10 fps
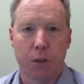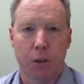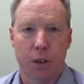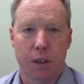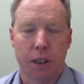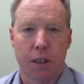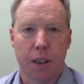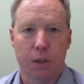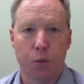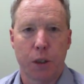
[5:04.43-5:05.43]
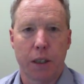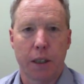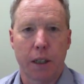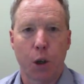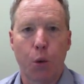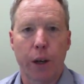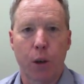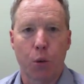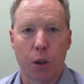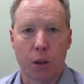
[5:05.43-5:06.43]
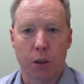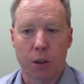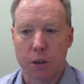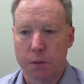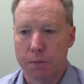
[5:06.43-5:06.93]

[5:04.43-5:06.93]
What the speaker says: orders, such as with quick orders.